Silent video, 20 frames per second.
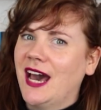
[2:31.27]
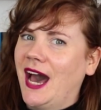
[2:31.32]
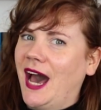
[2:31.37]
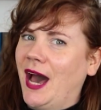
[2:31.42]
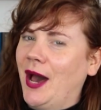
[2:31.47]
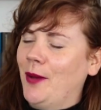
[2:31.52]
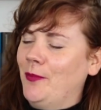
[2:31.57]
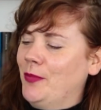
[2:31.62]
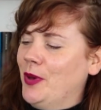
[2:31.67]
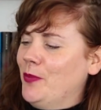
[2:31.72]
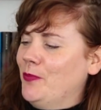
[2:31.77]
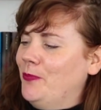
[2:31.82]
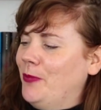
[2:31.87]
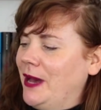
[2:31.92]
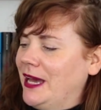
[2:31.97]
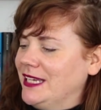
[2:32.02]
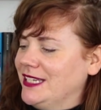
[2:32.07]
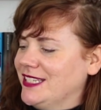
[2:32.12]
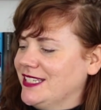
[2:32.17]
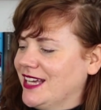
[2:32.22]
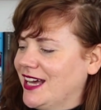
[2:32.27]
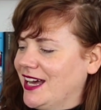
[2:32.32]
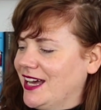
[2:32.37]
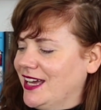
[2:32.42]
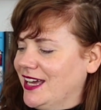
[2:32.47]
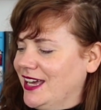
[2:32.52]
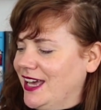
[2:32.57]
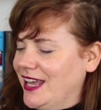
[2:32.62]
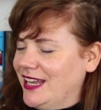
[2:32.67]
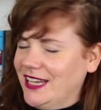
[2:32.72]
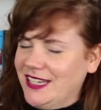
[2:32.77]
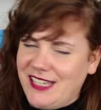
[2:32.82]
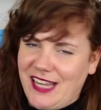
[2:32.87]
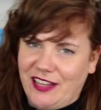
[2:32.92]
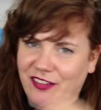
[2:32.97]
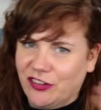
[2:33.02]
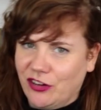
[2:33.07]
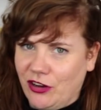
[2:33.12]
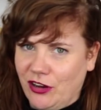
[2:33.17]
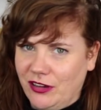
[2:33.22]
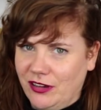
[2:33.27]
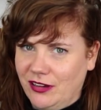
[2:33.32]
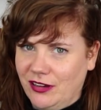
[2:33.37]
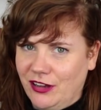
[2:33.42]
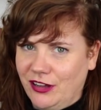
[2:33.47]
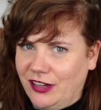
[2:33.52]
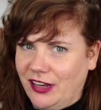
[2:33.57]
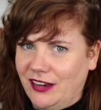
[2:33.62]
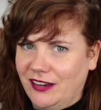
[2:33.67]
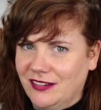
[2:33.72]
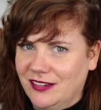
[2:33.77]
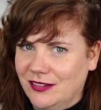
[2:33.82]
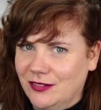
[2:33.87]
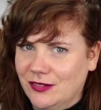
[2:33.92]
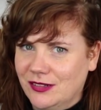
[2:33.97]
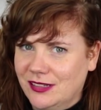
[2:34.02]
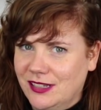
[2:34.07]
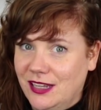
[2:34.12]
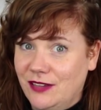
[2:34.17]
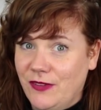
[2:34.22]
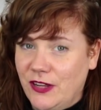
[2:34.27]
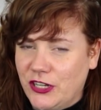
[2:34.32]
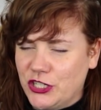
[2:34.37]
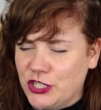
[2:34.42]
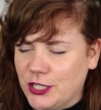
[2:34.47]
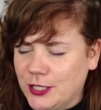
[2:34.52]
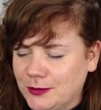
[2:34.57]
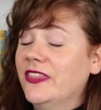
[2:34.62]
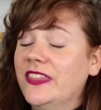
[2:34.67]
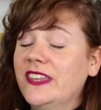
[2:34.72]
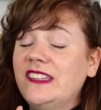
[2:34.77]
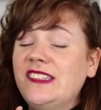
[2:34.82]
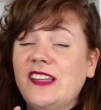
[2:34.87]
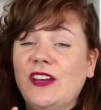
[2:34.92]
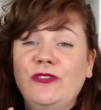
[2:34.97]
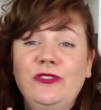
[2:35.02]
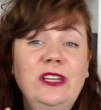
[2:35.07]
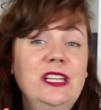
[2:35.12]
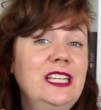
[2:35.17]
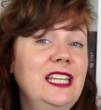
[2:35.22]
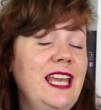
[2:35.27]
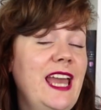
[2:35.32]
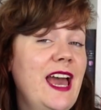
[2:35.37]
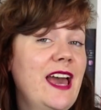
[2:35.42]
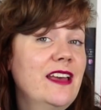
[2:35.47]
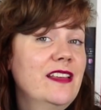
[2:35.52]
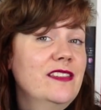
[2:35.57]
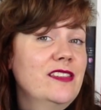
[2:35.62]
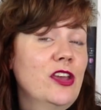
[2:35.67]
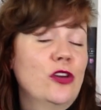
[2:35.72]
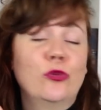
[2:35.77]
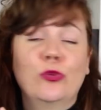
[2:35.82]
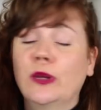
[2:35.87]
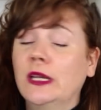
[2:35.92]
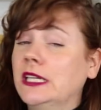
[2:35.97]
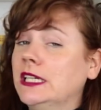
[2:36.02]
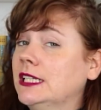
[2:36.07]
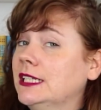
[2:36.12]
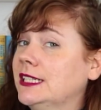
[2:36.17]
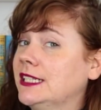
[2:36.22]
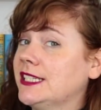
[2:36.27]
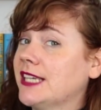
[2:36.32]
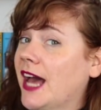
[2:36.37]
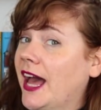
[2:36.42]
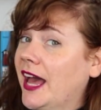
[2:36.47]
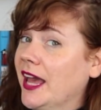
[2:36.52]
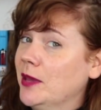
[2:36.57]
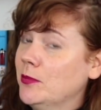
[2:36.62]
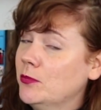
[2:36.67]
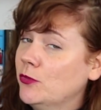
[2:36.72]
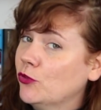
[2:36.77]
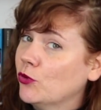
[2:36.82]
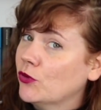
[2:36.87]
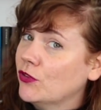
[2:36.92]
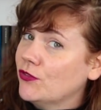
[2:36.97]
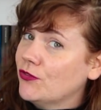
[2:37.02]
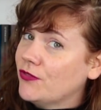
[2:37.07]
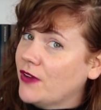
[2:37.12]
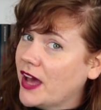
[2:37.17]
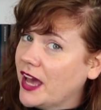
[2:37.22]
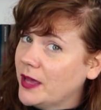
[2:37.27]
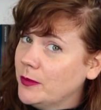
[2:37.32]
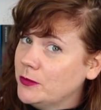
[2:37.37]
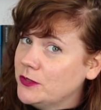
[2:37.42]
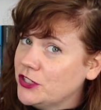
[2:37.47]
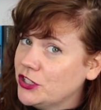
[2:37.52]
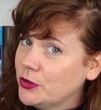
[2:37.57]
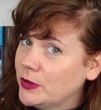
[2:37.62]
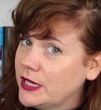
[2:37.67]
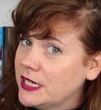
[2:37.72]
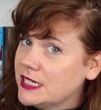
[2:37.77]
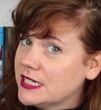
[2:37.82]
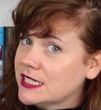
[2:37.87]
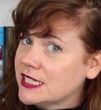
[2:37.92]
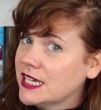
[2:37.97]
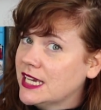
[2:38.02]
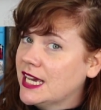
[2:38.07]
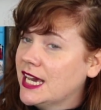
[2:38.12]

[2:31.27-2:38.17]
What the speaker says: And it takes her on an adventure. This definitely has a Wrinkle in Time sort of vibe to it.